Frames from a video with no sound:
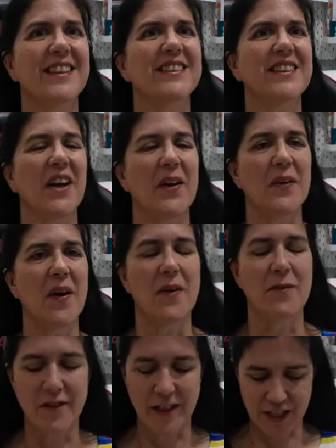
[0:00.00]
So
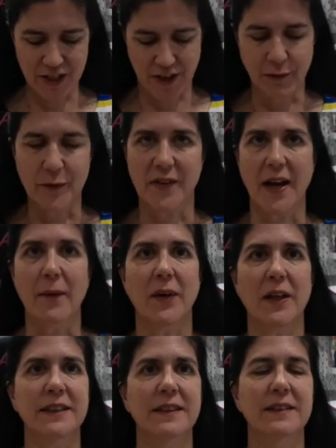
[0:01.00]
I'm really chuffed with that
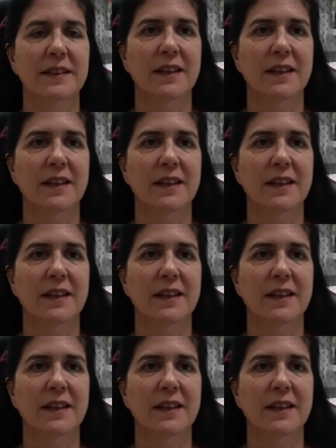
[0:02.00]
one,